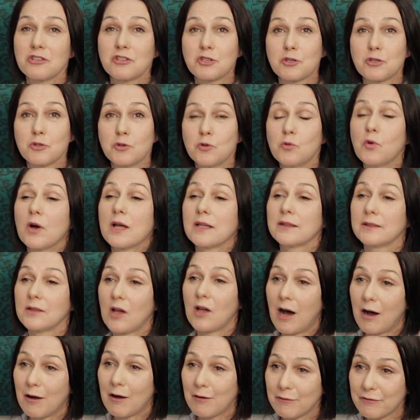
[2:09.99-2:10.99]
to
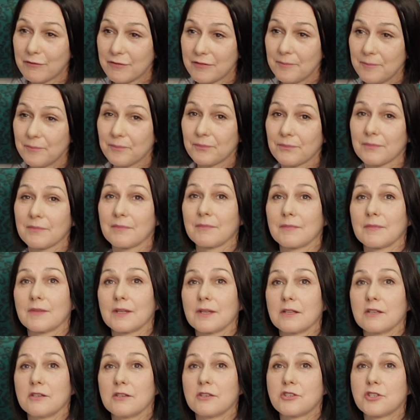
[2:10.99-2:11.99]
love,
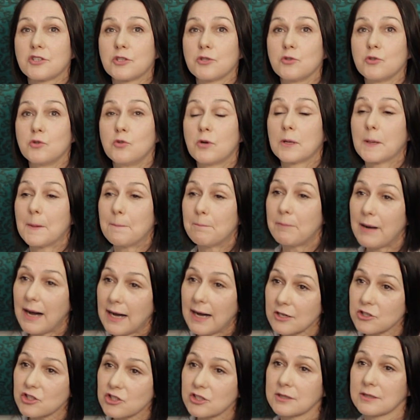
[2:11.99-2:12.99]
to
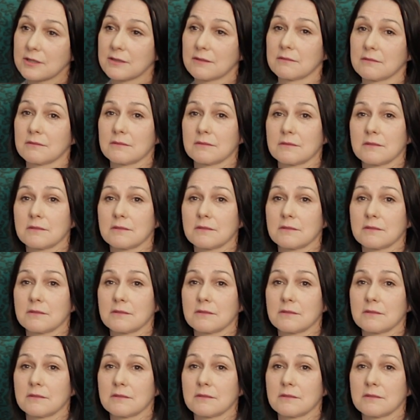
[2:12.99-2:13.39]
compassion,